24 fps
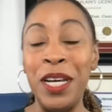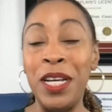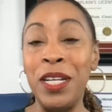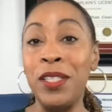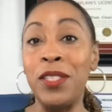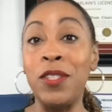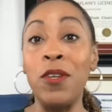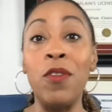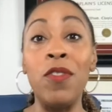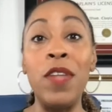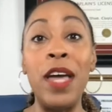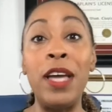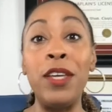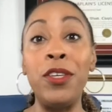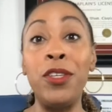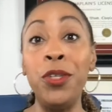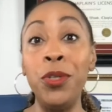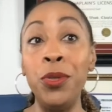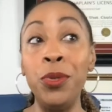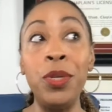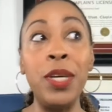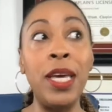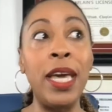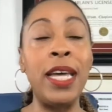so that
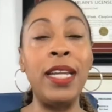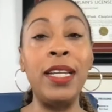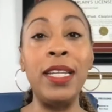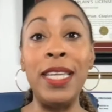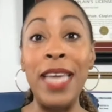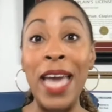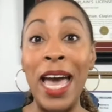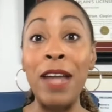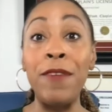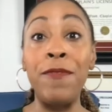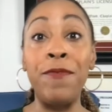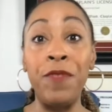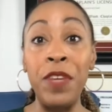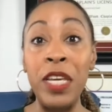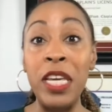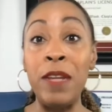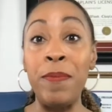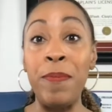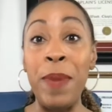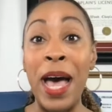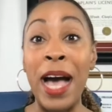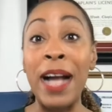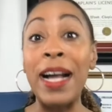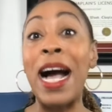you can get
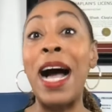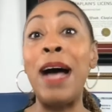feedback.